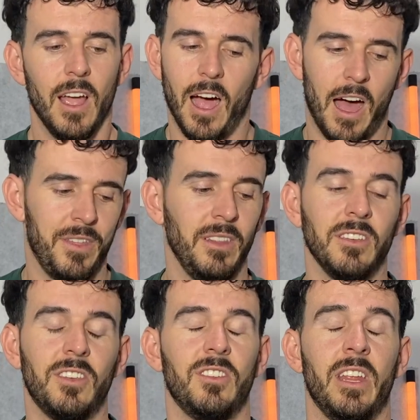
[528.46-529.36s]
I think
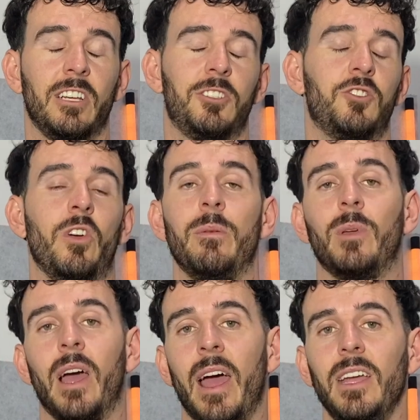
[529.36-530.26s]
this is an extreme
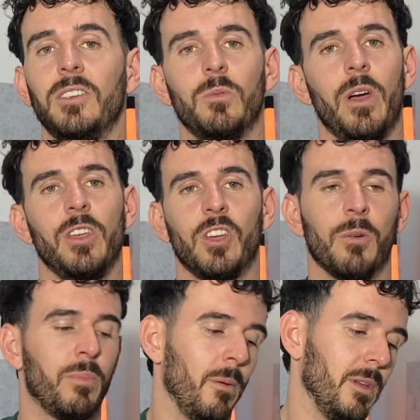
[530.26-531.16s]
case where you
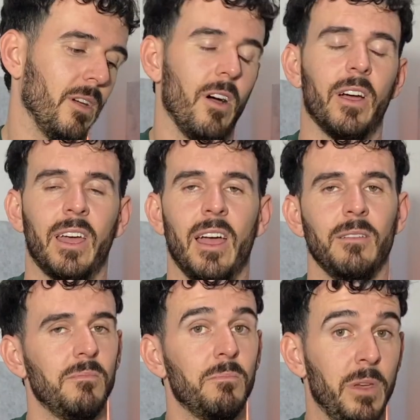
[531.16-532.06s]
can probably go,
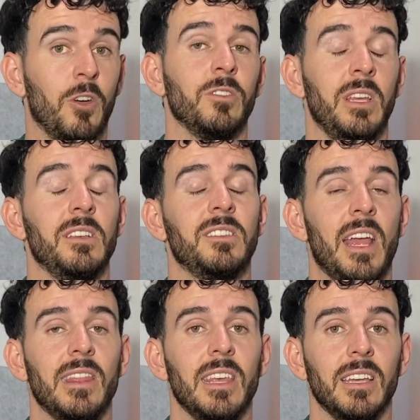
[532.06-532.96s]
okay, because he
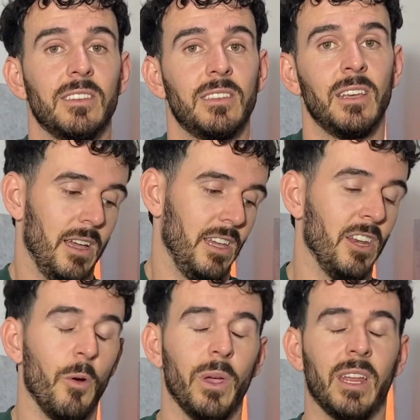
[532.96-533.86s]
said this,
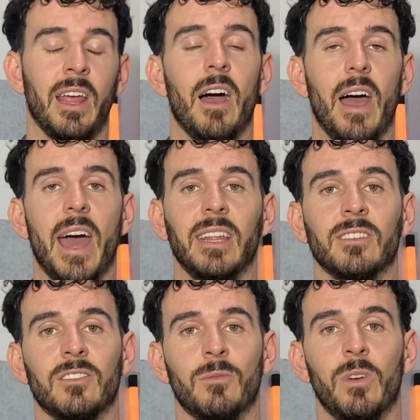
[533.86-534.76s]
we can now add in
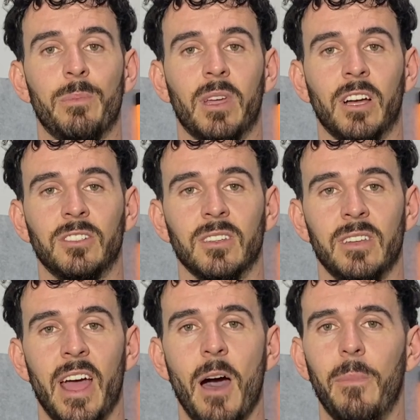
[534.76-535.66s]
some repercussions
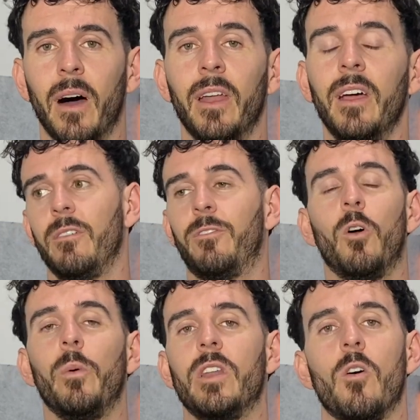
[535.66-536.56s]
now. But for
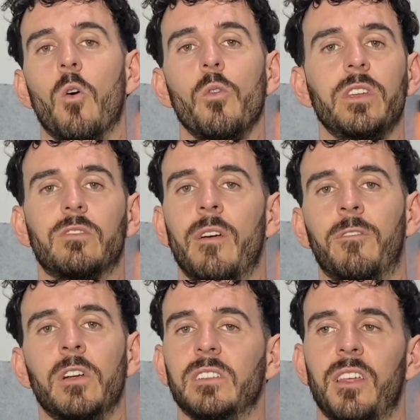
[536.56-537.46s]
all we know, all these
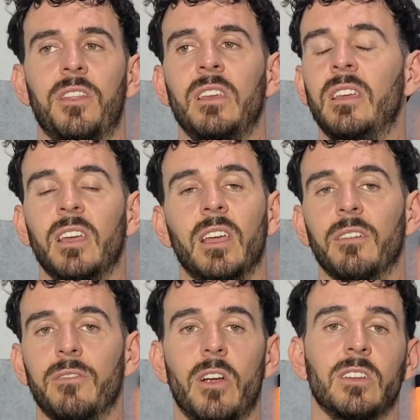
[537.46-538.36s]
referees are thinking
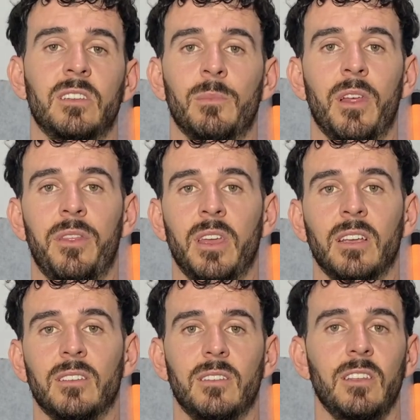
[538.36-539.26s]
very similar
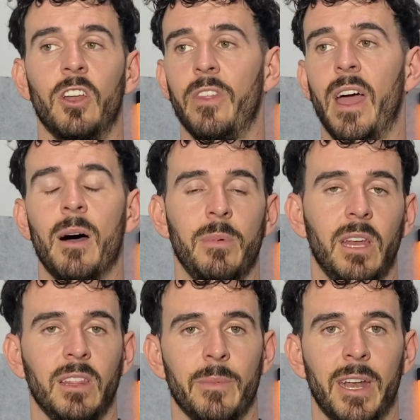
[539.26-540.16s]
things. They are
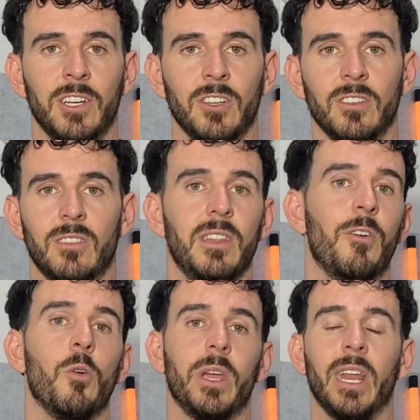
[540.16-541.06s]
meeting the managers.
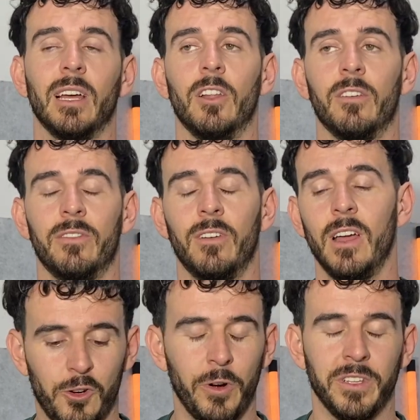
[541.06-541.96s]
They're all getting a lot of
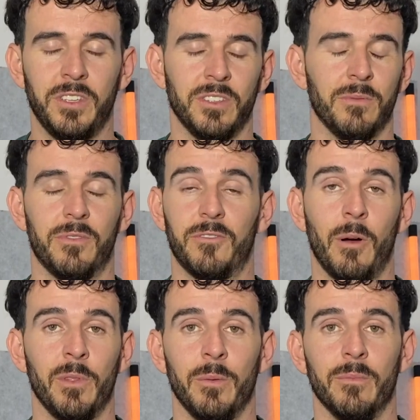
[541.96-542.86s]
criticism
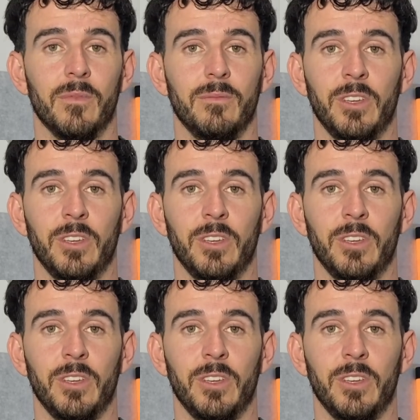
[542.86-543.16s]
from them.